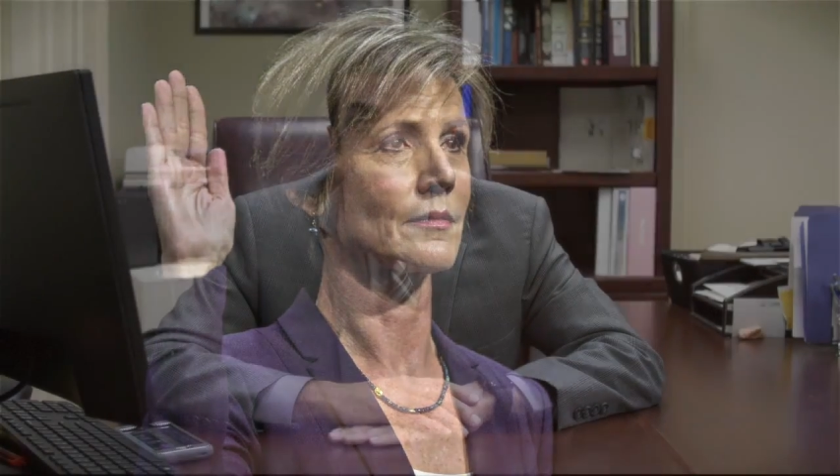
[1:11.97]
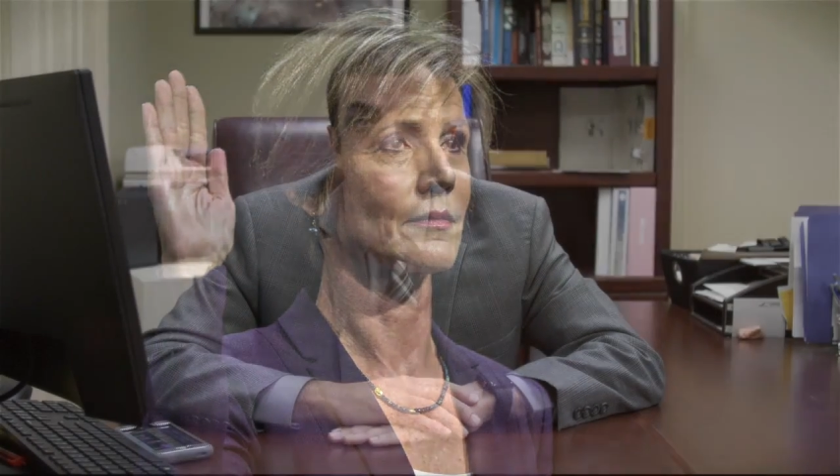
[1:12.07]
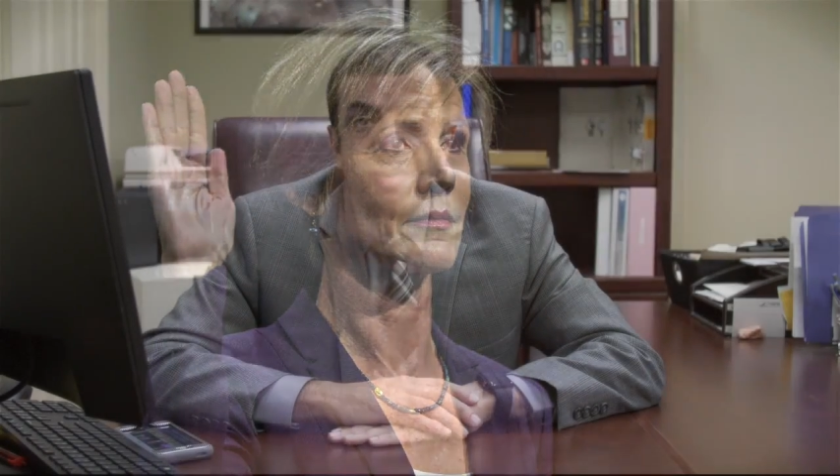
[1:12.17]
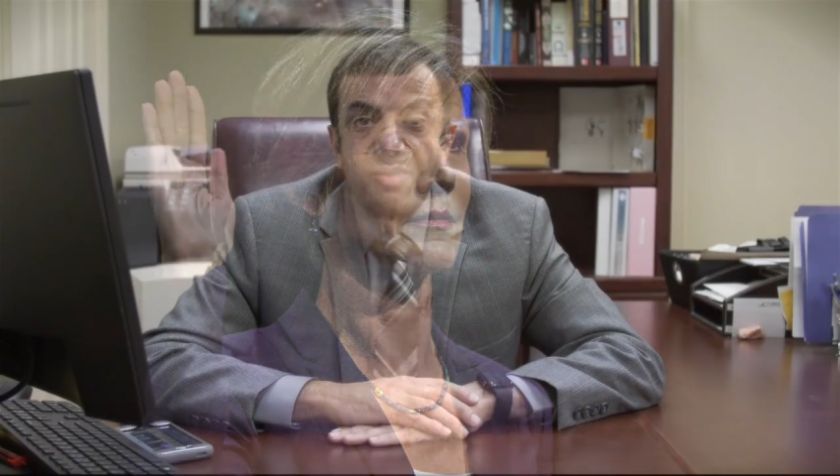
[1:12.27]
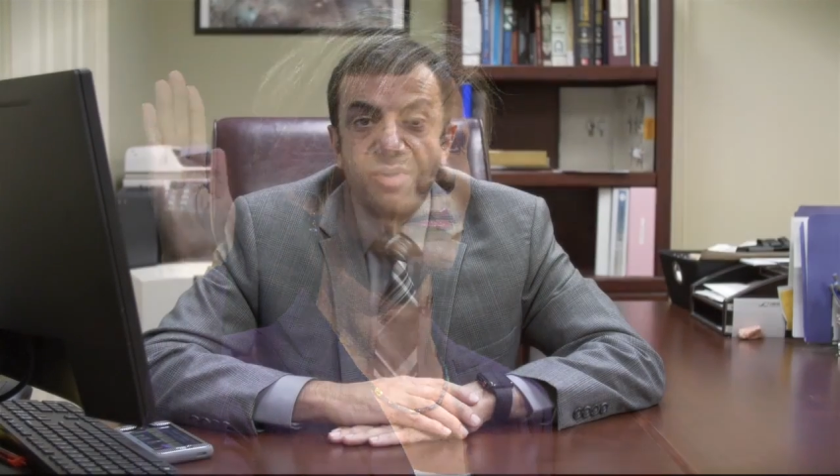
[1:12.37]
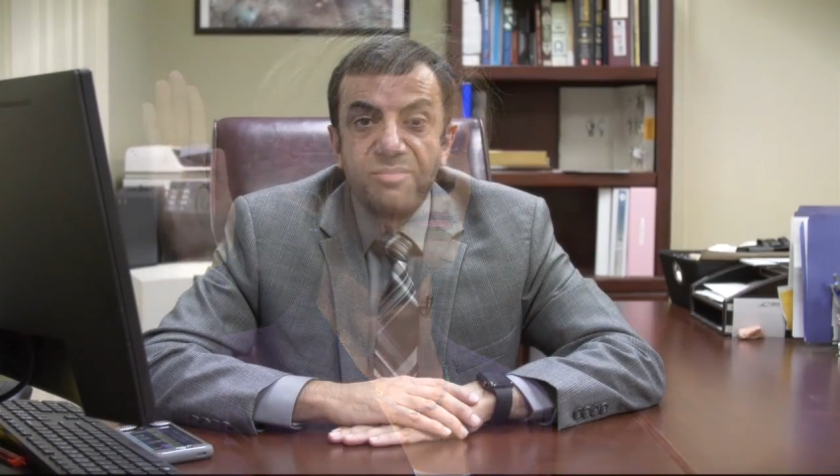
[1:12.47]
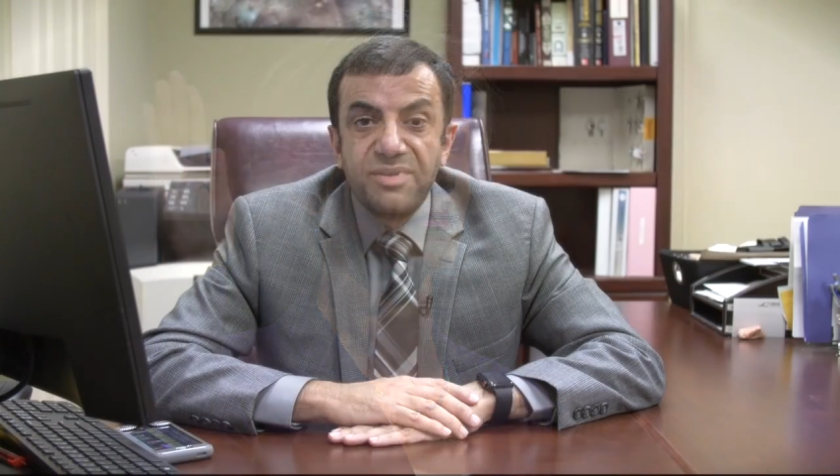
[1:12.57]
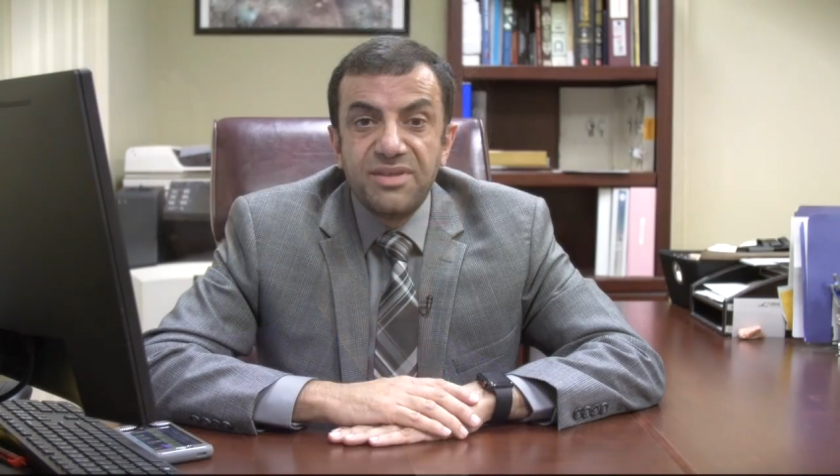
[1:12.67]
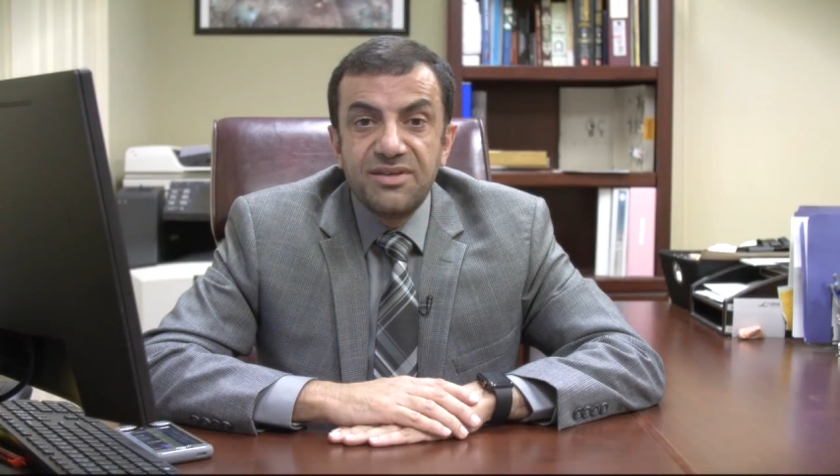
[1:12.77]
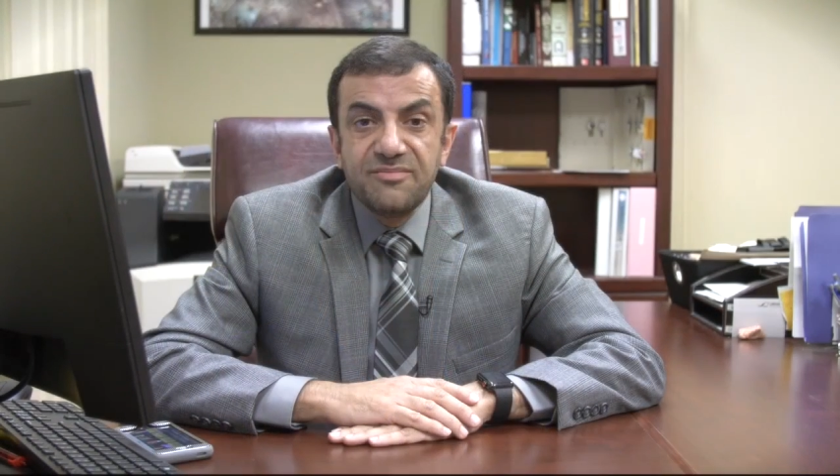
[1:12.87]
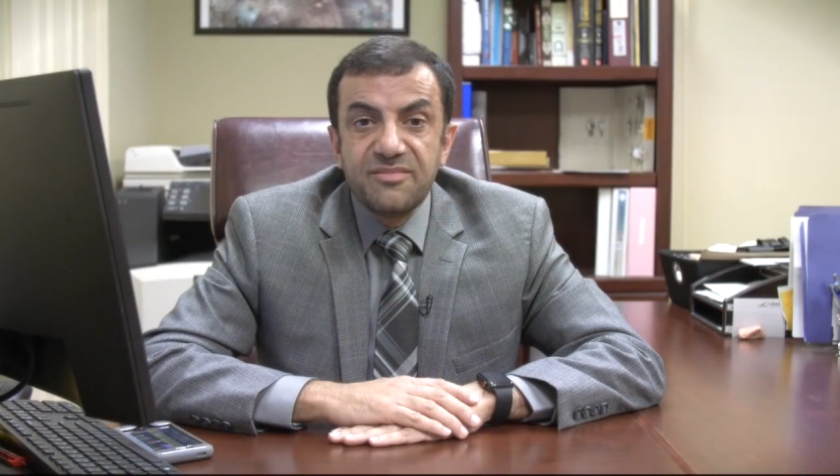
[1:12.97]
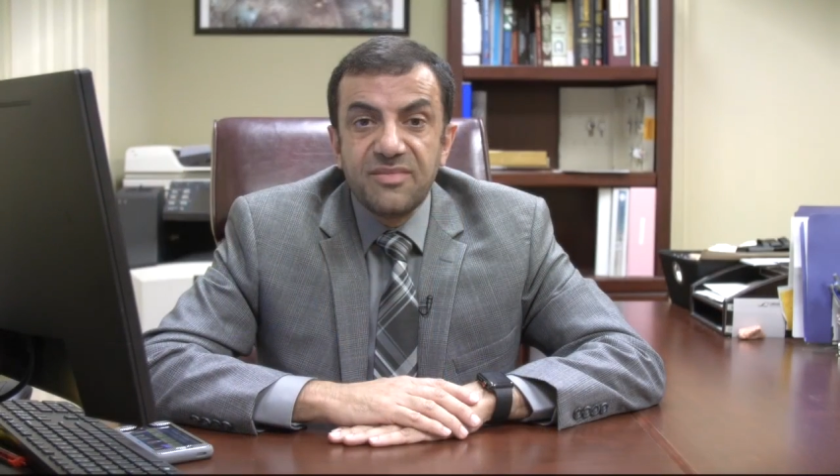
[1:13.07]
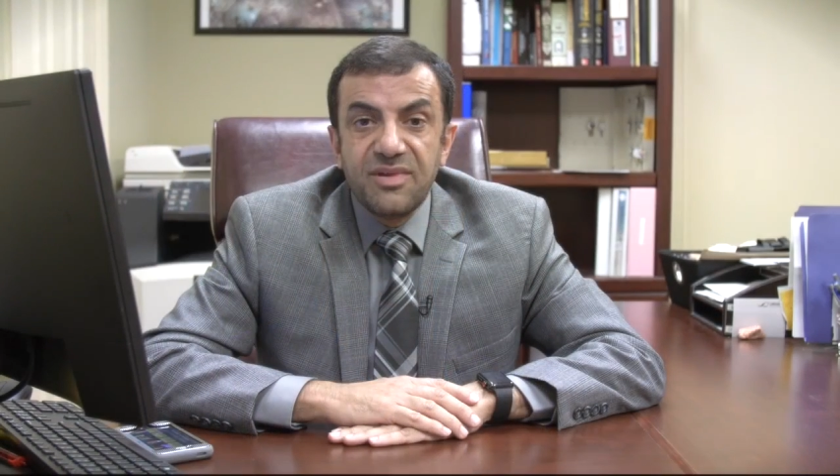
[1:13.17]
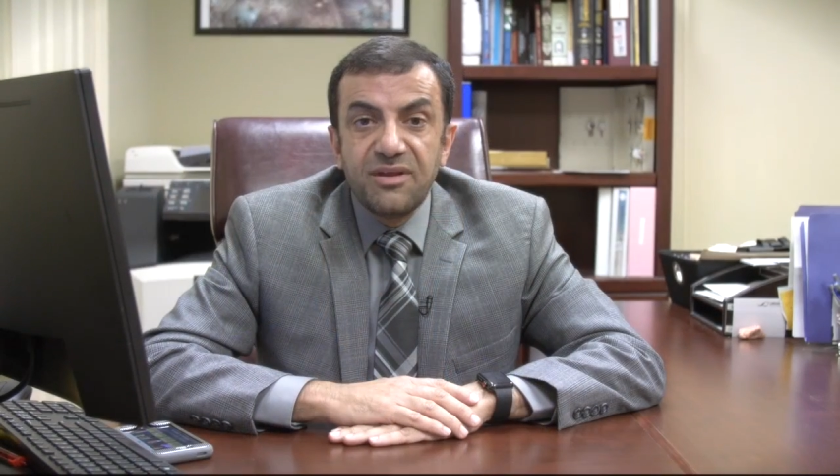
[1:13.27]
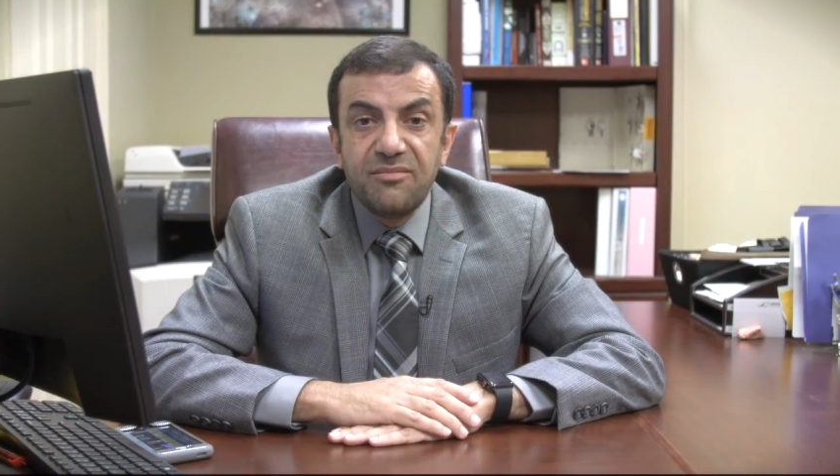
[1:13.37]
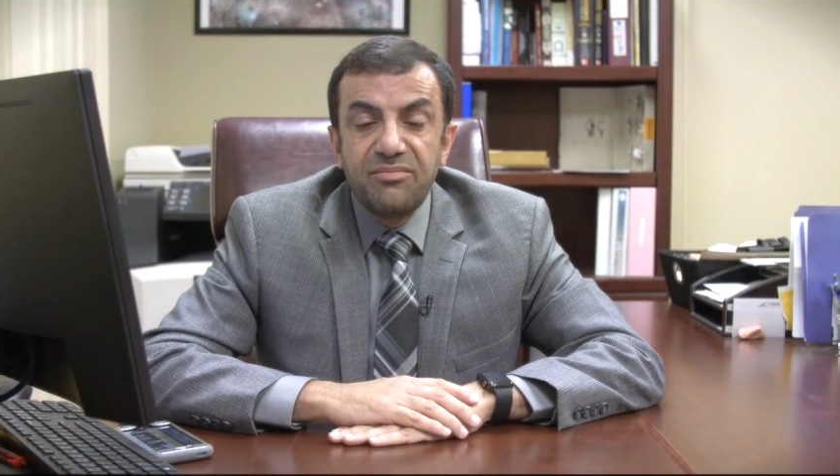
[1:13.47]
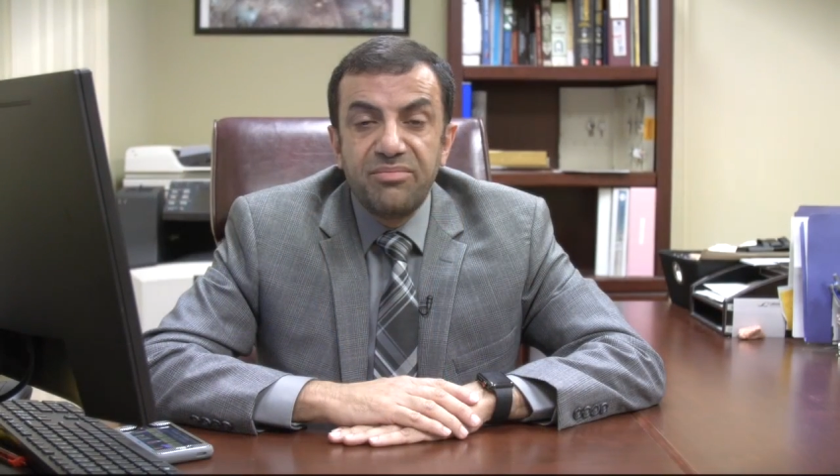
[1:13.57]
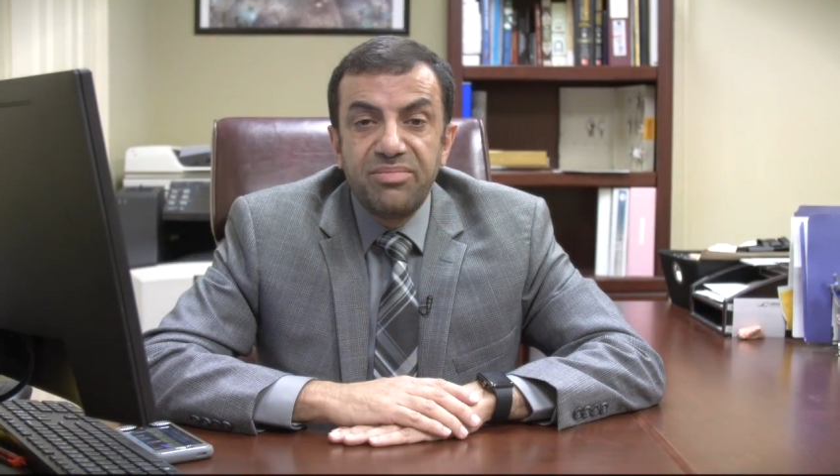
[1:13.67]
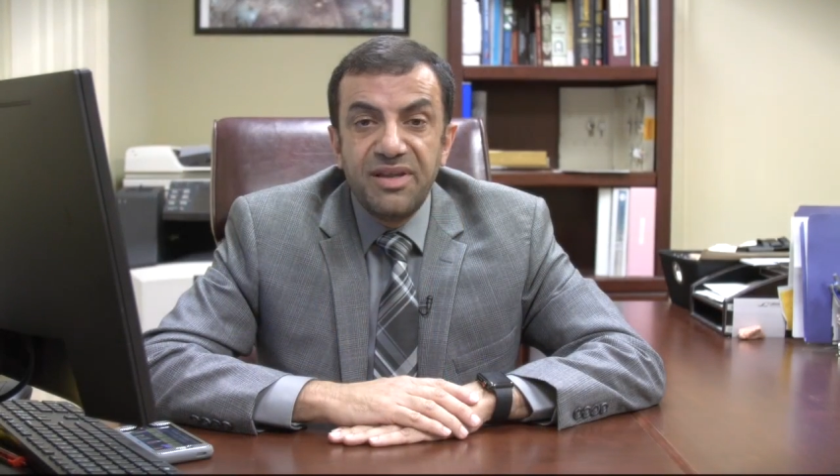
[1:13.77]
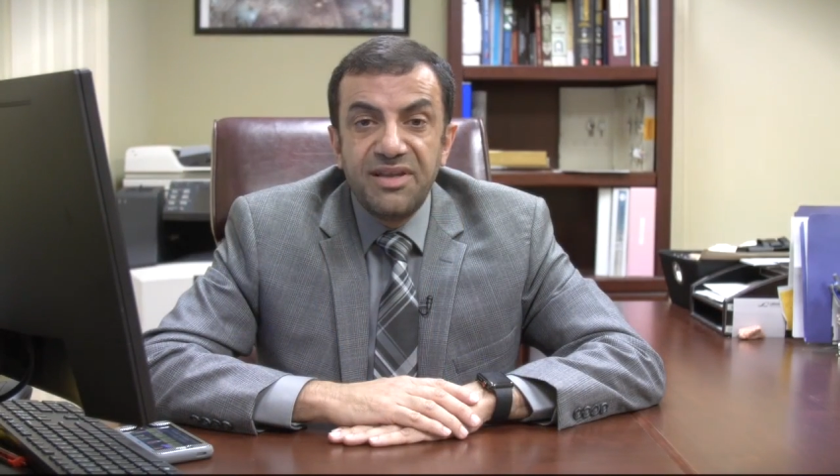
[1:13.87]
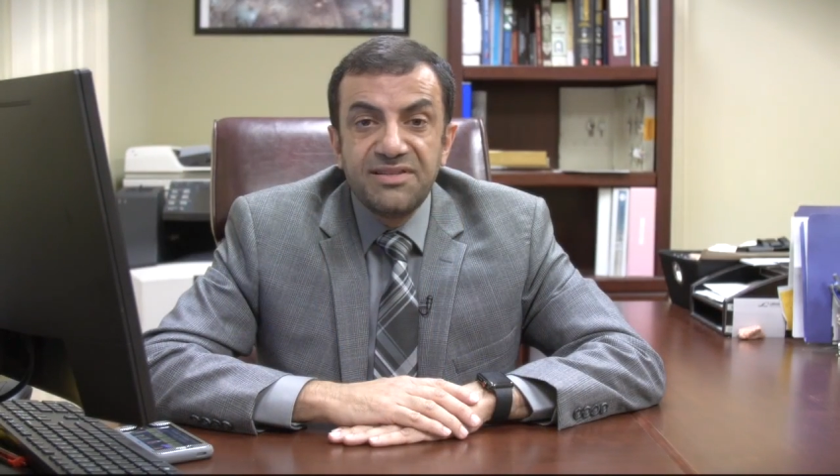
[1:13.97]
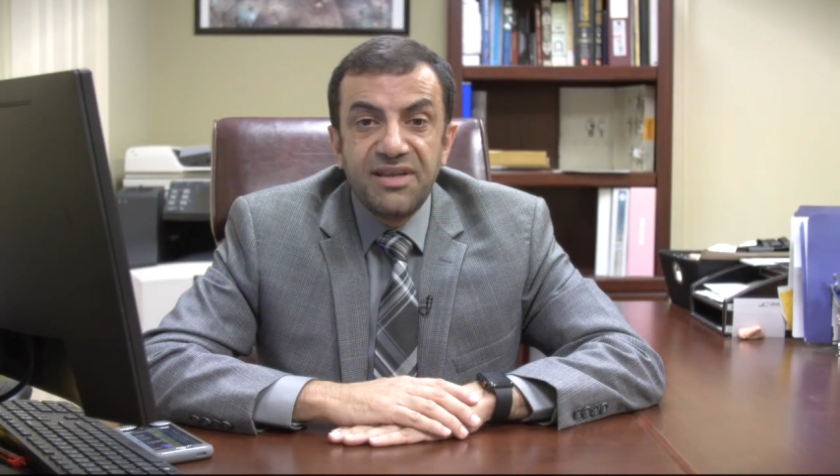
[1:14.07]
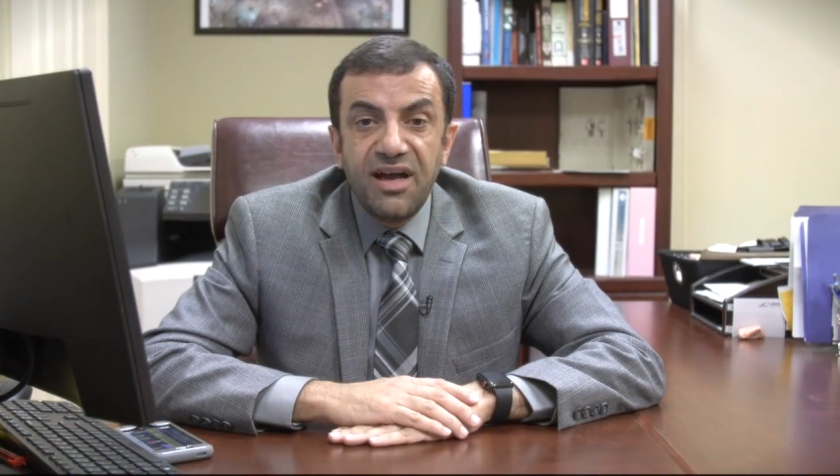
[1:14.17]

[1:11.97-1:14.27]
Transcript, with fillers: We will be pleased